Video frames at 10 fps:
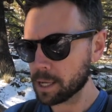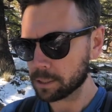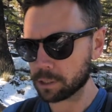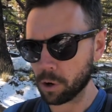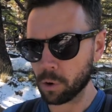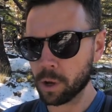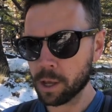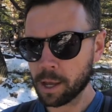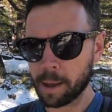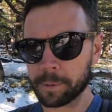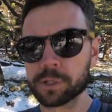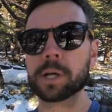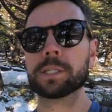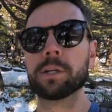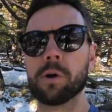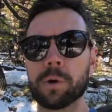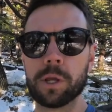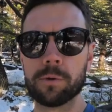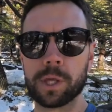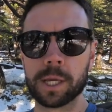So I'm interested to know what
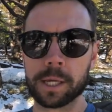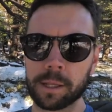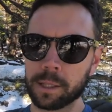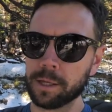you think.